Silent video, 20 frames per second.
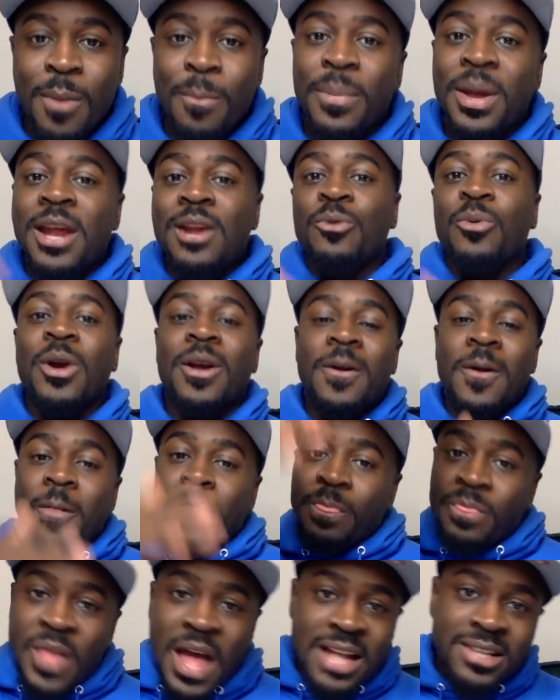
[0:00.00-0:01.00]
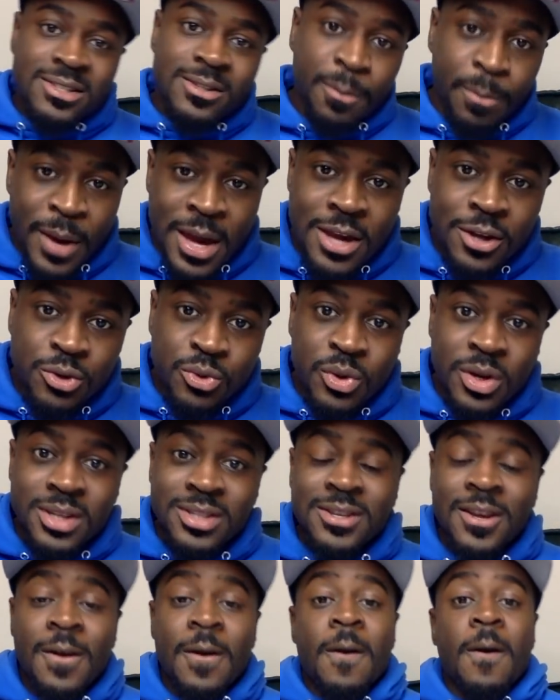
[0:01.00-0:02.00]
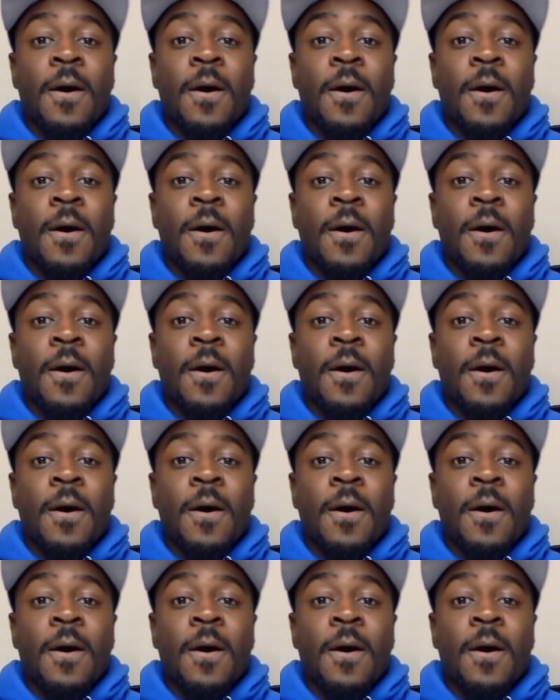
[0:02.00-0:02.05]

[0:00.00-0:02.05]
But anyway, that's the Patriots.